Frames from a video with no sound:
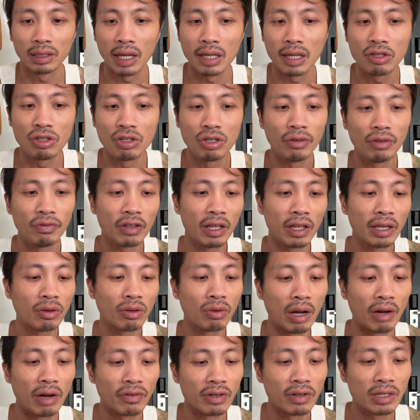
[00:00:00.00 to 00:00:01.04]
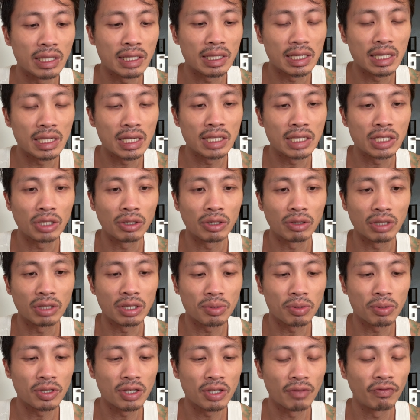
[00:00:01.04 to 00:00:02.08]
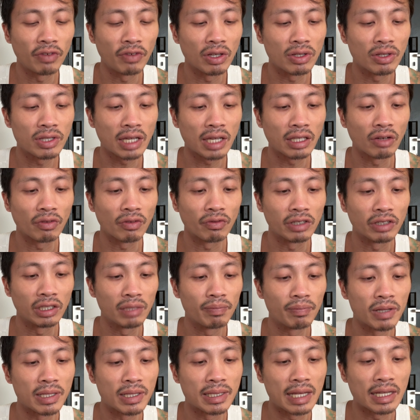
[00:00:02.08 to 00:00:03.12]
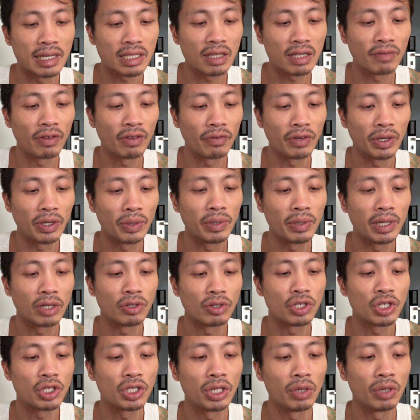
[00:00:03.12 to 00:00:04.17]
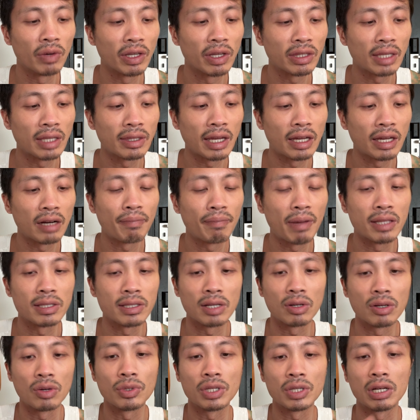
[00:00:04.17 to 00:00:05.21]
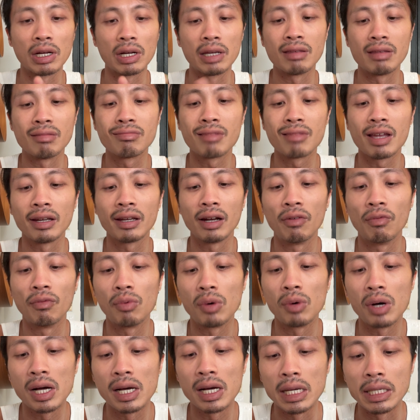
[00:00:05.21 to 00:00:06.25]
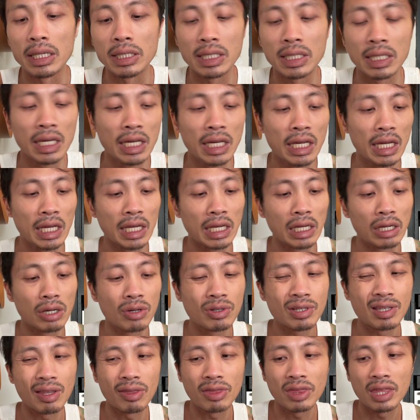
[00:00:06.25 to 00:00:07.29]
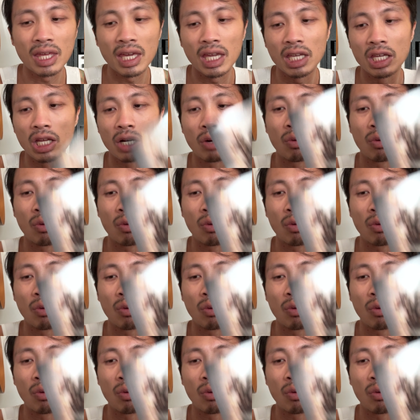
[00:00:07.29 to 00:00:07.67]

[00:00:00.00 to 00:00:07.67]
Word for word: and do you feel like whoever this is, you know, this person feels like they're really possessive of you here too with the Knight of Pentacles here and the Knight of Wands. Here's the thing, you